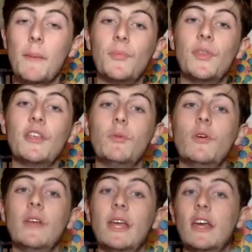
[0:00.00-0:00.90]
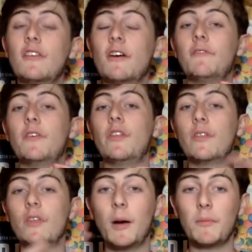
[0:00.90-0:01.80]
This movie is a
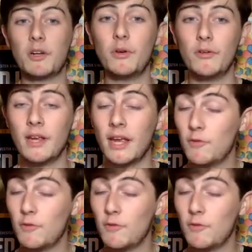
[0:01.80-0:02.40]
phenomenal movie.